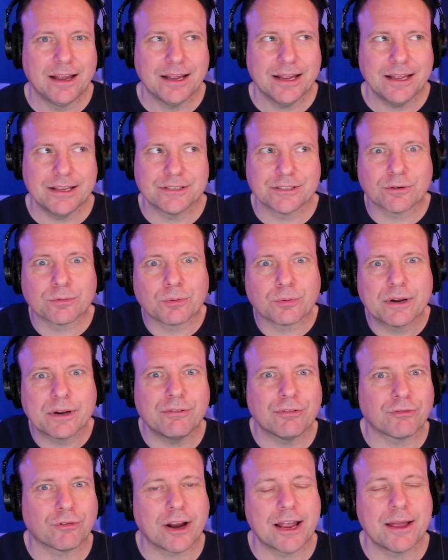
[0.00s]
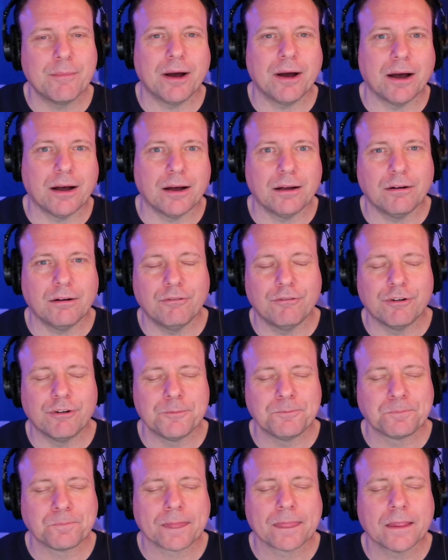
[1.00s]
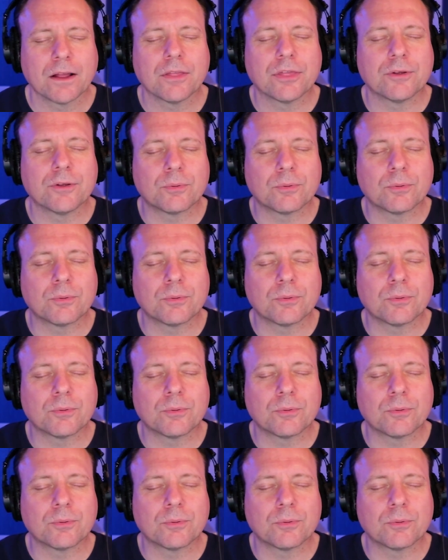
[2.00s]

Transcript: is a reframe of the